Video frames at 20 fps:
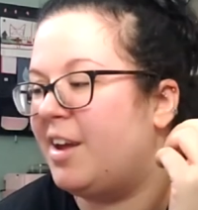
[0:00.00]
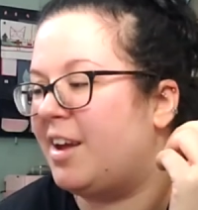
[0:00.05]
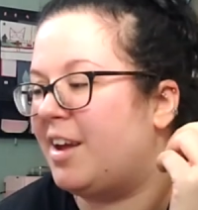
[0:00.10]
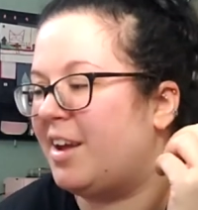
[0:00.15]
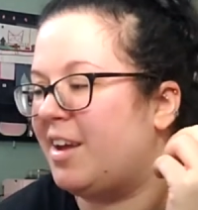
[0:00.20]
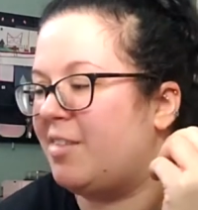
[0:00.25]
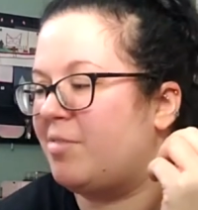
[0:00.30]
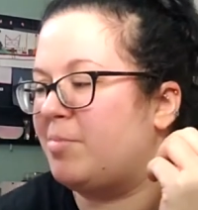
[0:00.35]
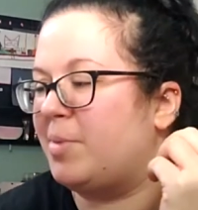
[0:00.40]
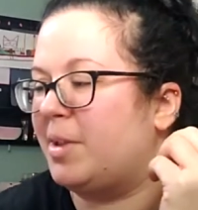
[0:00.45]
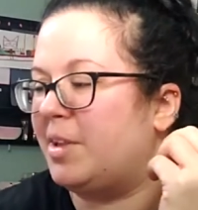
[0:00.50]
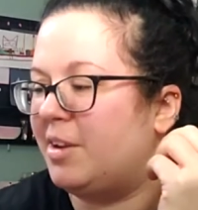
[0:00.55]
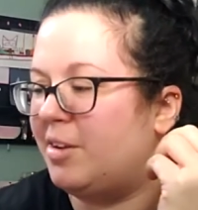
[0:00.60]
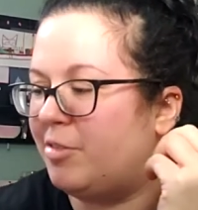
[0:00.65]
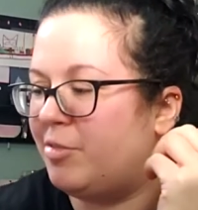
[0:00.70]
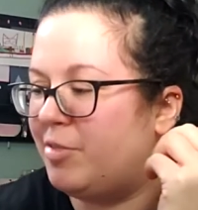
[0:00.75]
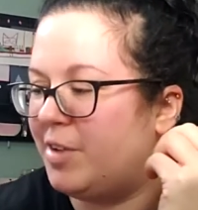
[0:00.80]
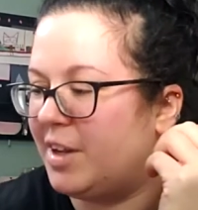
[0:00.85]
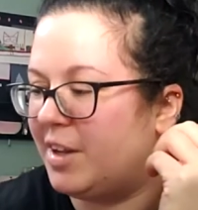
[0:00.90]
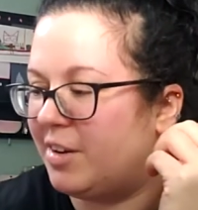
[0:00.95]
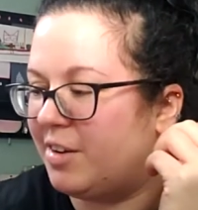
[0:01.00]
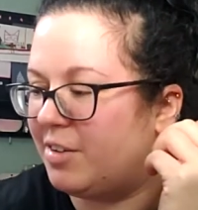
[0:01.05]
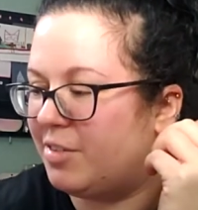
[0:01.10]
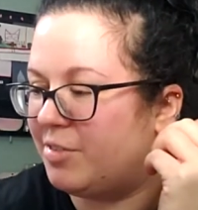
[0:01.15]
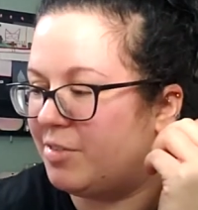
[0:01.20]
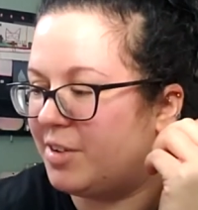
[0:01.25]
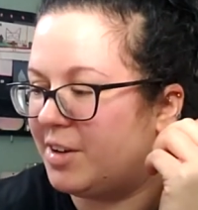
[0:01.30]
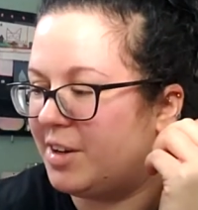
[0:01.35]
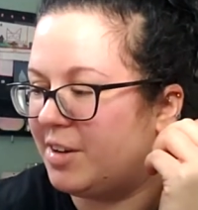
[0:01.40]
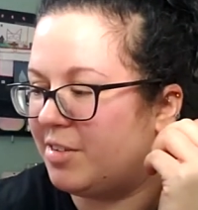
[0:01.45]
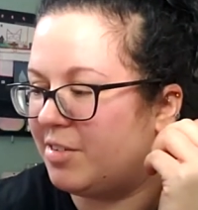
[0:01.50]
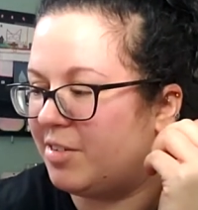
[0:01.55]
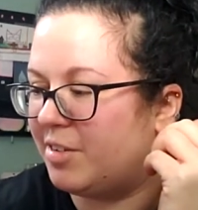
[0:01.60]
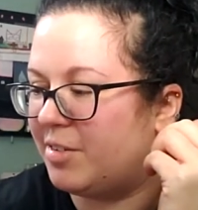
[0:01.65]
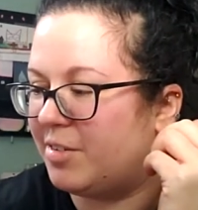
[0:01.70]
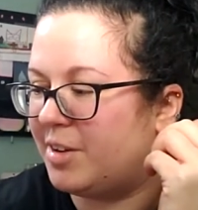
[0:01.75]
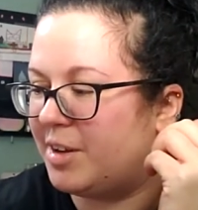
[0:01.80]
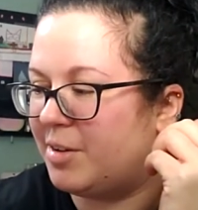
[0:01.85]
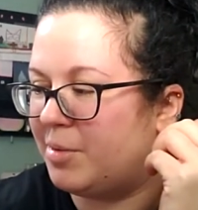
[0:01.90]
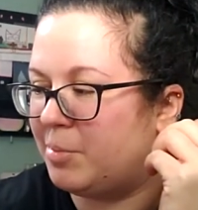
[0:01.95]
I have my little fan on over here, so
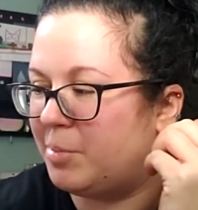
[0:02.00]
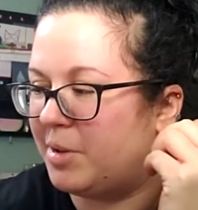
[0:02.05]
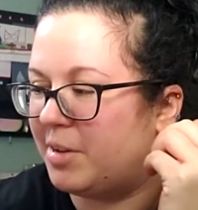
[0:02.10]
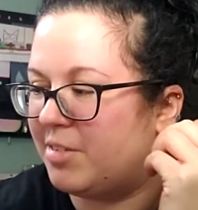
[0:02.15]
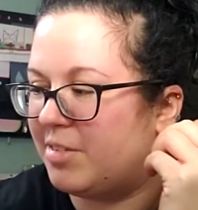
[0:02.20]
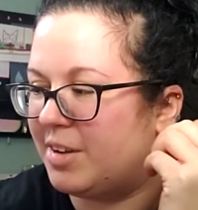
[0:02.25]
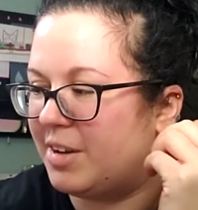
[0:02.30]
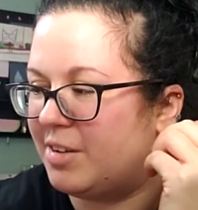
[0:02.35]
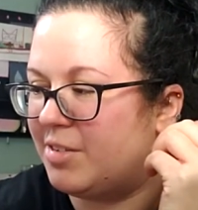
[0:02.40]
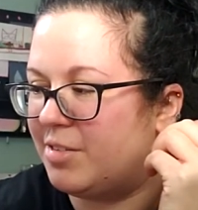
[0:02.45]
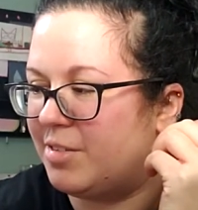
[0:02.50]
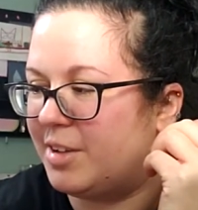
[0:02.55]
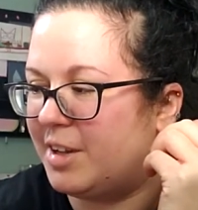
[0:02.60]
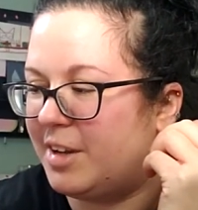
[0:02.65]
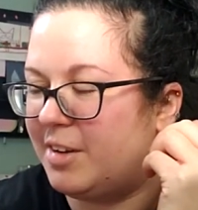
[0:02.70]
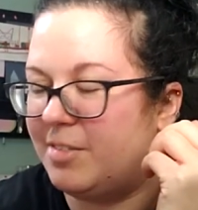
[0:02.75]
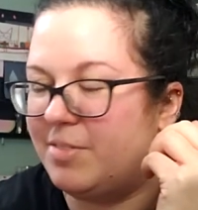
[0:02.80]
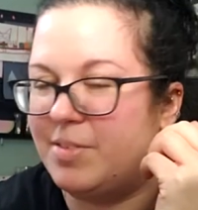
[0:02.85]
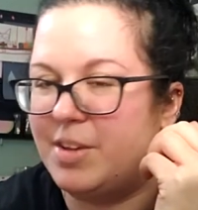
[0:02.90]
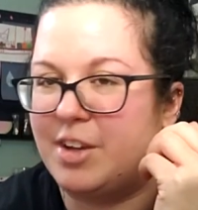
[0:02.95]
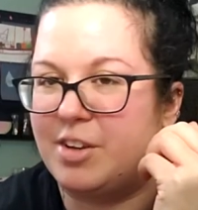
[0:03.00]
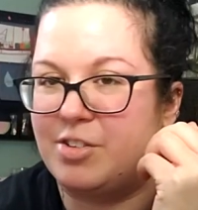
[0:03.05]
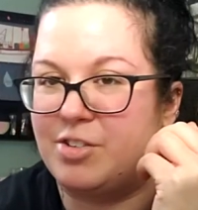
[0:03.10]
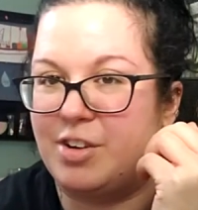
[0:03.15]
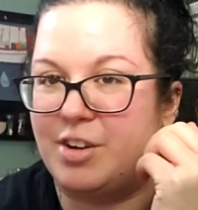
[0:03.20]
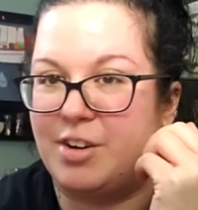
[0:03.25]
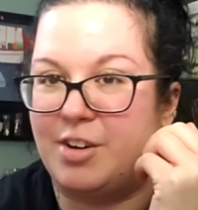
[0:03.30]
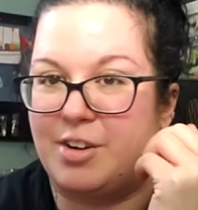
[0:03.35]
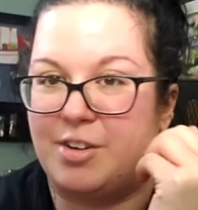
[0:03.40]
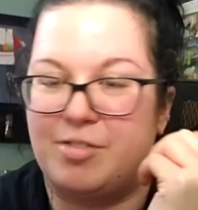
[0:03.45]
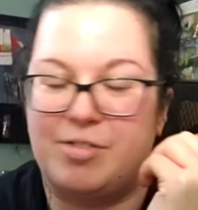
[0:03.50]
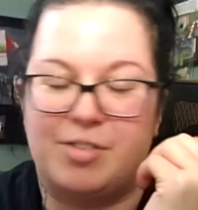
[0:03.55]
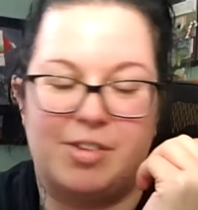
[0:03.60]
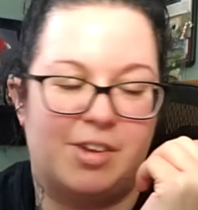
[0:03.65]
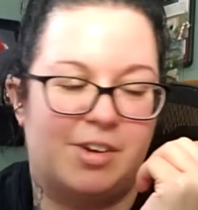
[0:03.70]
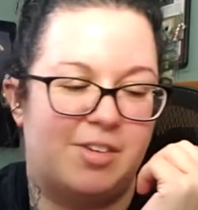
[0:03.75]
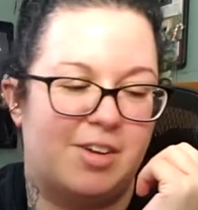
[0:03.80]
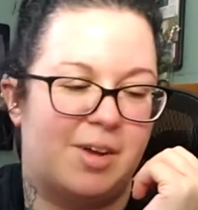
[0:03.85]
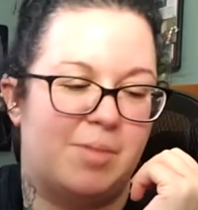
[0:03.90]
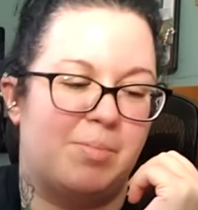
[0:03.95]
I hope that's not too loud. I'll shut it off for
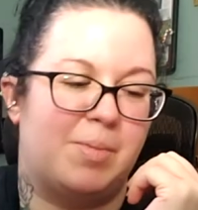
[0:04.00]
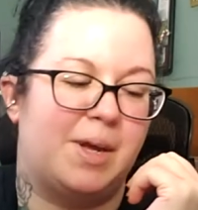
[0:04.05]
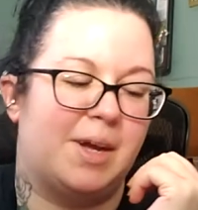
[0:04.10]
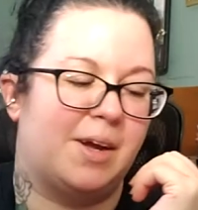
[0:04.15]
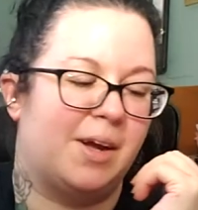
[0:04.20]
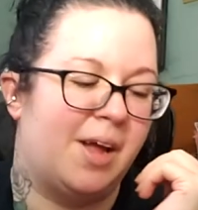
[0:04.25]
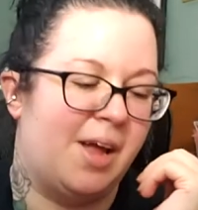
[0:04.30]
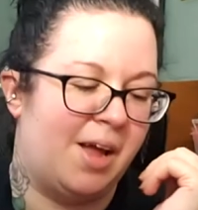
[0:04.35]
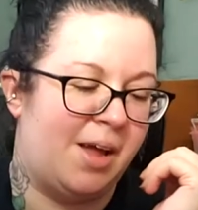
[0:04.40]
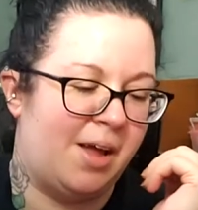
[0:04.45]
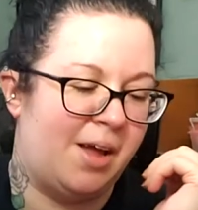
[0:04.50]
the time being.